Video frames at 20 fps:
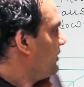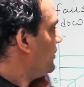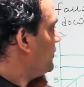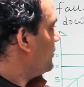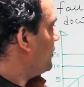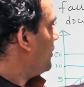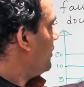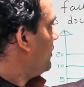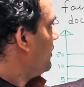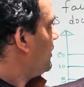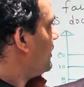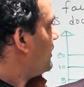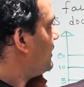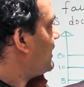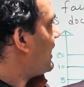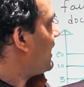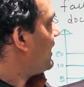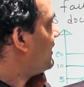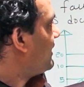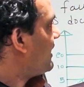You know,
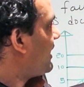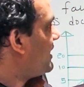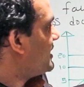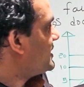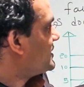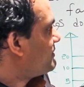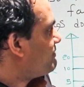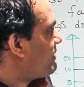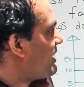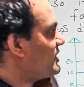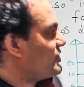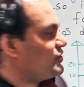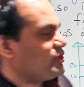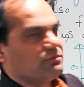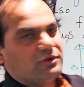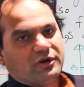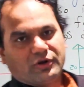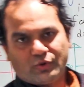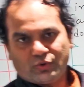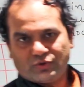then there is
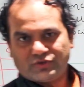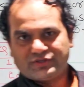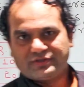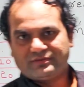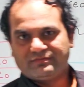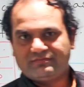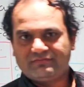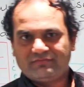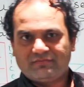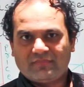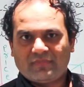perishable goods.